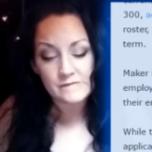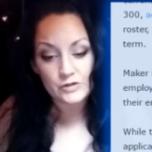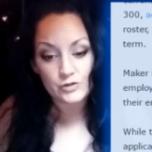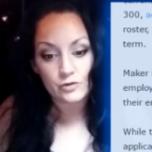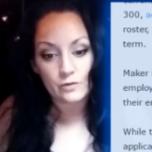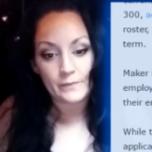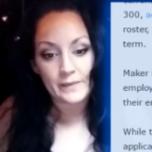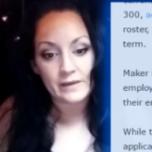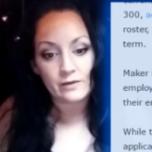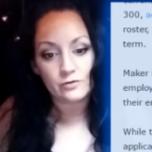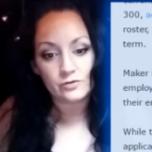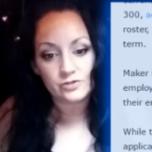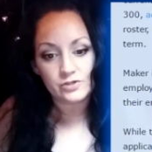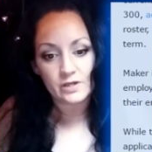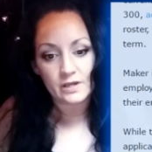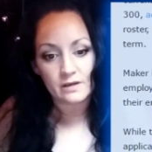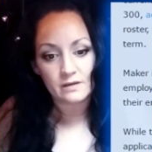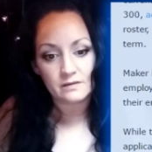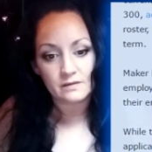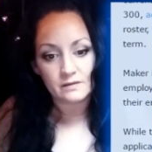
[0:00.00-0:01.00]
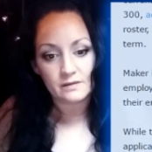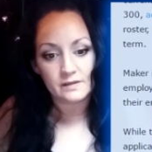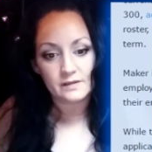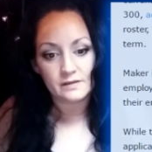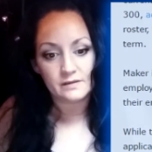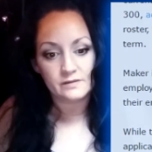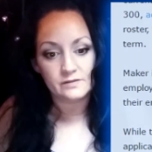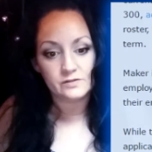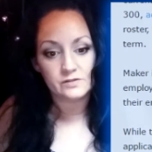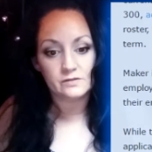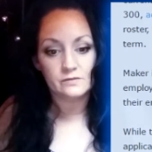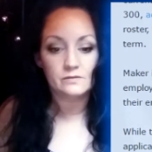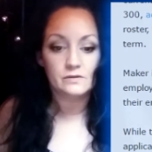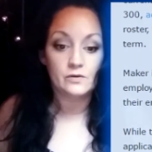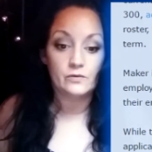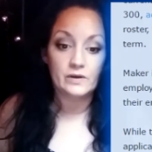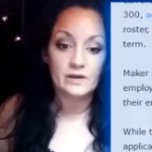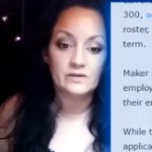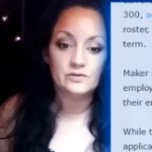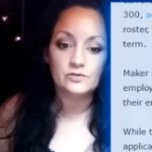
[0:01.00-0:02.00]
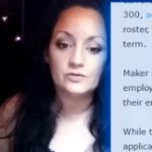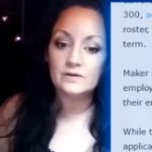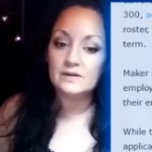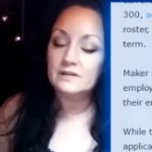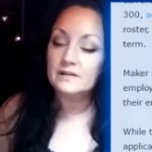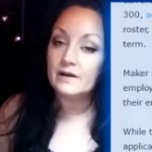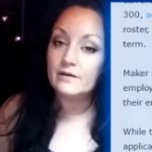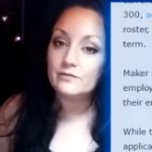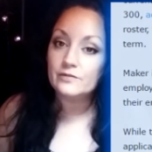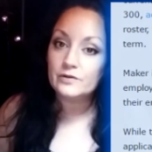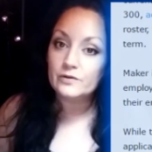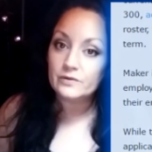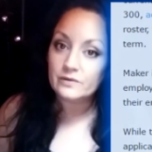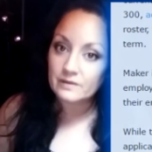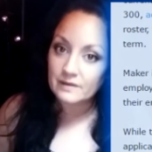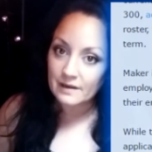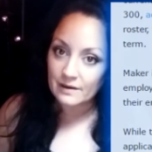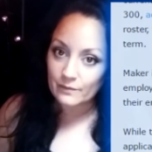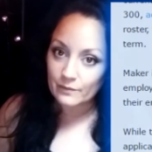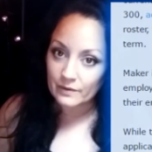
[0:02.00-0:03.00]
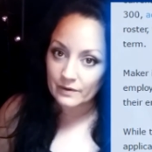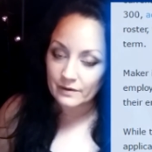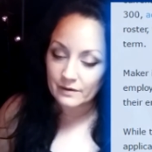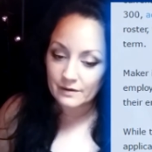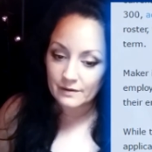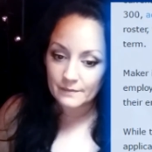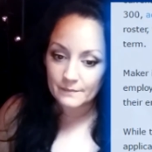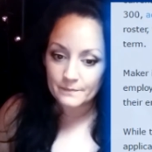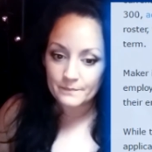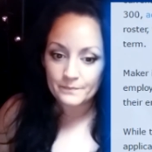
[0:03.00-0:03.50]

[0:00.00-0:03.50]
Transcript: So MakerGen is their entry level network